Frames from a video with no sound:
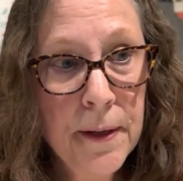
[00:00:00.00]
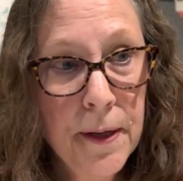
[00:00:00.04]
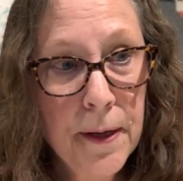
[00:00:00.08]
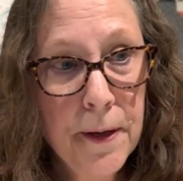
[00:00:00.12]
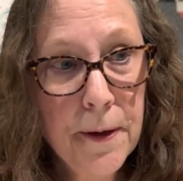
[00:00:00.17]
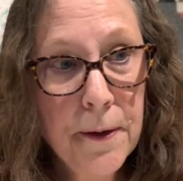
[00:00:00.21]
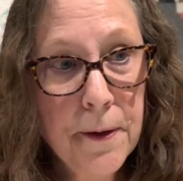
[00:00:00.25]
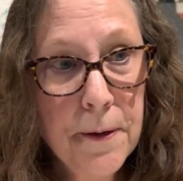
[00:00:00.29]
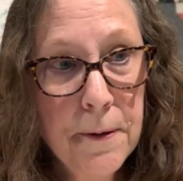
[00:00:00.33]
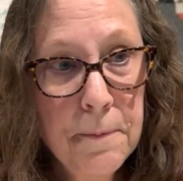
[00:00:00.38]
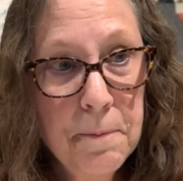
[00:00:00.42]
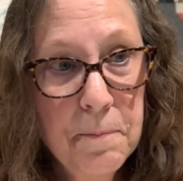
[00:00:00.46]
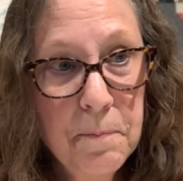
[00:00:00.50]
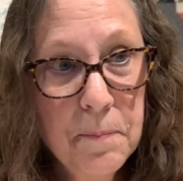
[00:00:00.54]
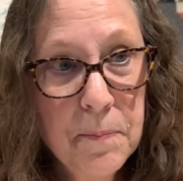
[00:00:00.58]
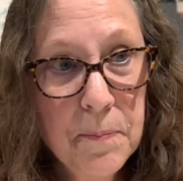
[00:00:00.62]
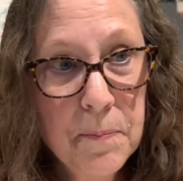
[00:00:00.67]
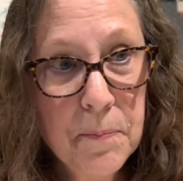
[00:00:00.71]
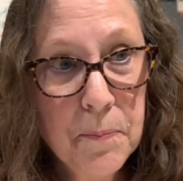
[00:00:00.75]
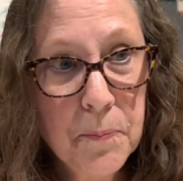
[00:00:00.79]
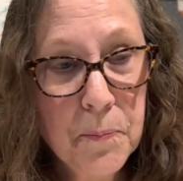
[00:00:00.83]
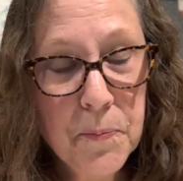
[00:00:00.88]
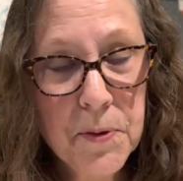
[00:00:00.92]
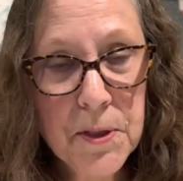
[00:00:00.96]
some
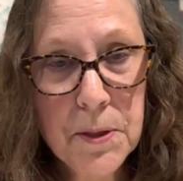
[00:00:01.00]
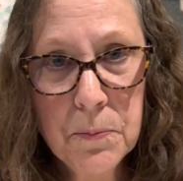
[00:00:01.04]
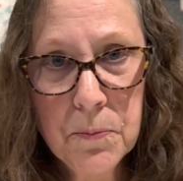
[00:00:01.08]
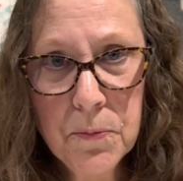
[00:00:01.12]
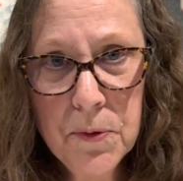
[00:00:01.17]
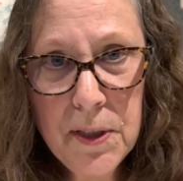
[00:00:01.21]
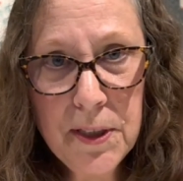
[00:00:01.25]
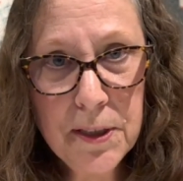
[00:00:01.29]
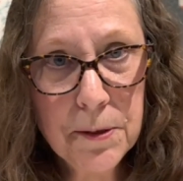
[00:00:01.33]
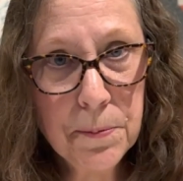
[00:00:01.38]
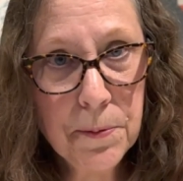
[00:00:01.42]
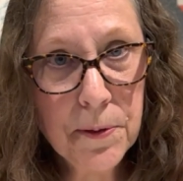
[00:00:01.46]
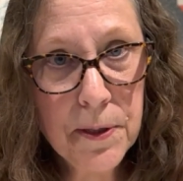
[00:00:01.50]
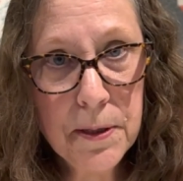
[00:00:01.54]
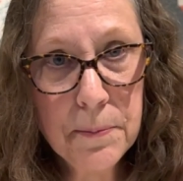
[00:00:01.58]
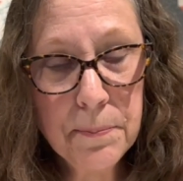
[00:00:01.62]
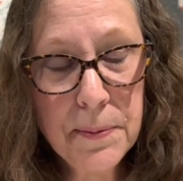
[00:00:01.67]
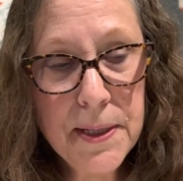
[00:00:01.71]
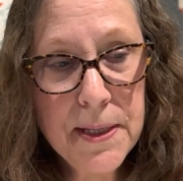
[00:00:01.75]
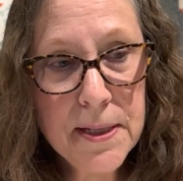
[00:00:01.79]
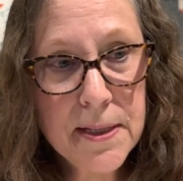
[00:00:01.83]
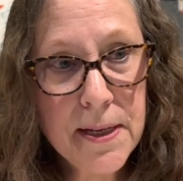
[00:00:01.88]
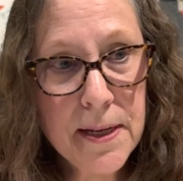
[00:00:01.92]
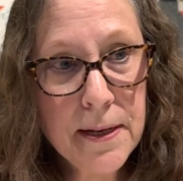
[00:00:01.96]
really pretty
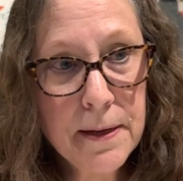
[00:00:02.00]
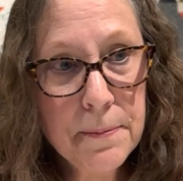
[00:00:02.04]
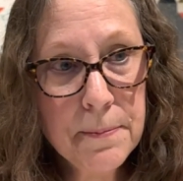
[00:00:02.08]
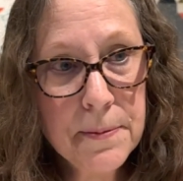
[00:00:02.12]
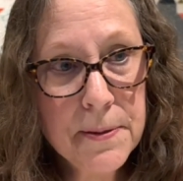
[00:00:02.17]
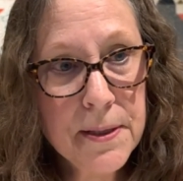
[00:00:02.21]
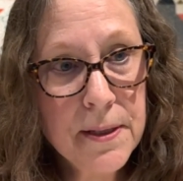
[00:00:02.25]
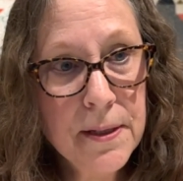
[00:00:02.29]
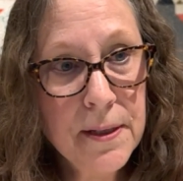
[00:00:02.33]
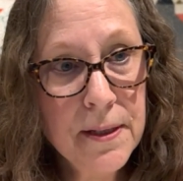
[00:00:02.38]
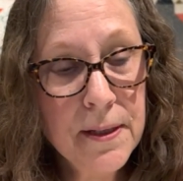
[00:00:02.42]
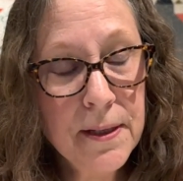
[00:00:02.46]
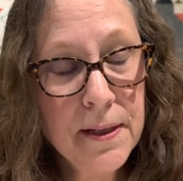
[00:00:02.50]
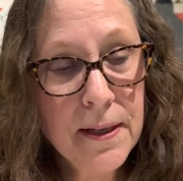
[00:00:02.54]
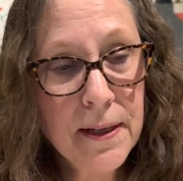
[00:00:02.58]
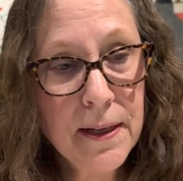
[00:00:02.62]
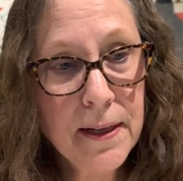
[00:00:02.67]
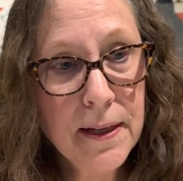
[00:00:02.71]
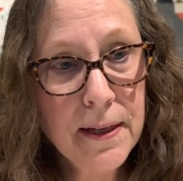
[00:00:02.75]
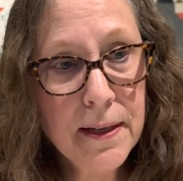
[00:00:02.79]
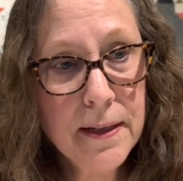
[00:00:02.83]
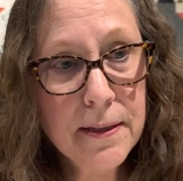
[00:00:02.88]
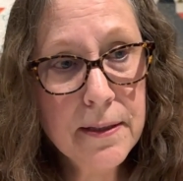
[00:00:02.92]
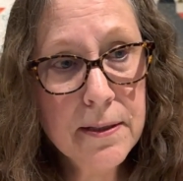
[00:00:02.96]
bee-skips
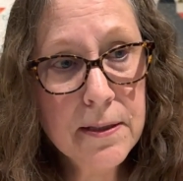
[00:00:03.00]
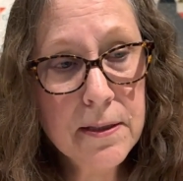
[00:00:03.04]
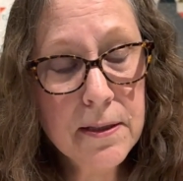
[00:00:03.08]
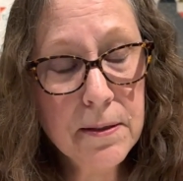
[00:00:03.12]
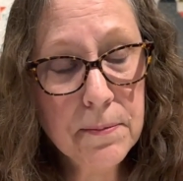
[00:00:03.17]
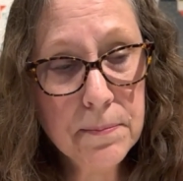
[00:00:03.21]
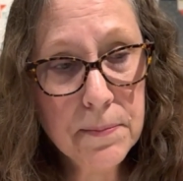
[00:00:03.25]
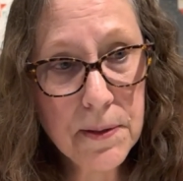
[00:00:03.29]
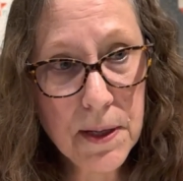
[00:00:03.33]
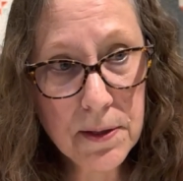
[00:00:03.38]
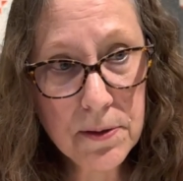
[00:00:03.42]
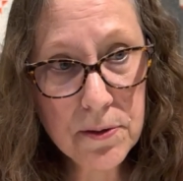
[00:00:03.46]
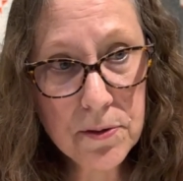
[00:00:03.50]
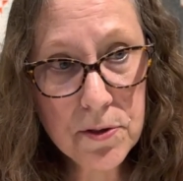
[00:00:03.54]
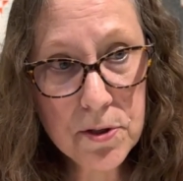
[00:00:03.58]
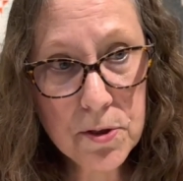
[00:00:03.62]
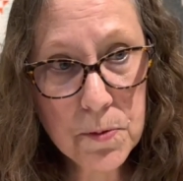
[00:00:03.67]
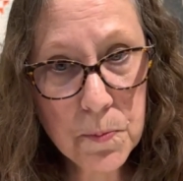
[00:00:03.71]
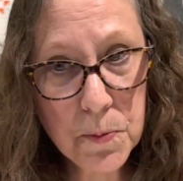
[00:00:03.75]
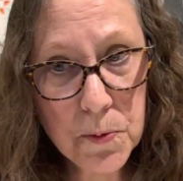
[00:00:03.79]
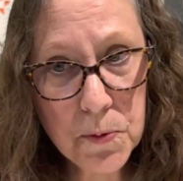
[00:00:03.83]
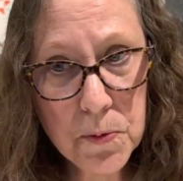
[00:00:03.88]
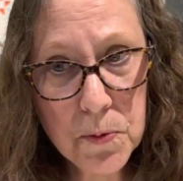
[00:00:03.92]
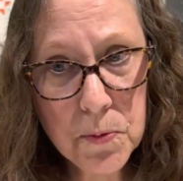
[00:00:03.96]
and some other
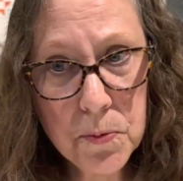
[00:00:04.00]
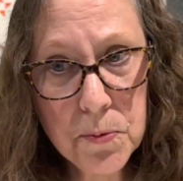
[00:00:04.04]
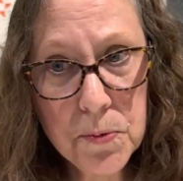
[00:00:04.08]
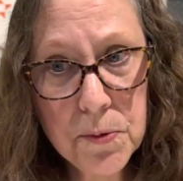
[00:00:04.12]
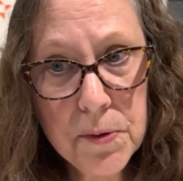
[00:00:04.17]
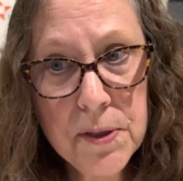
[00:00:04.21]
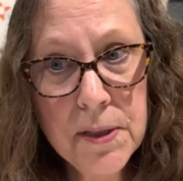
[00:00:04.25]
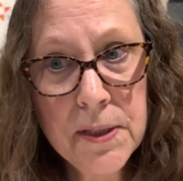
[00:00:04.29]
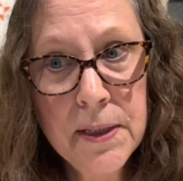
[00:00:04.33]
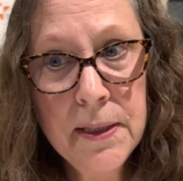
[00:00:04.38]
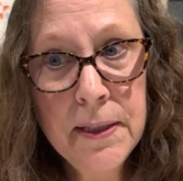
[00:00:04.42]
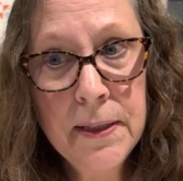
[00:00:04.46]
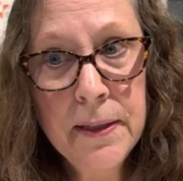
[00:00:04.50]
spools.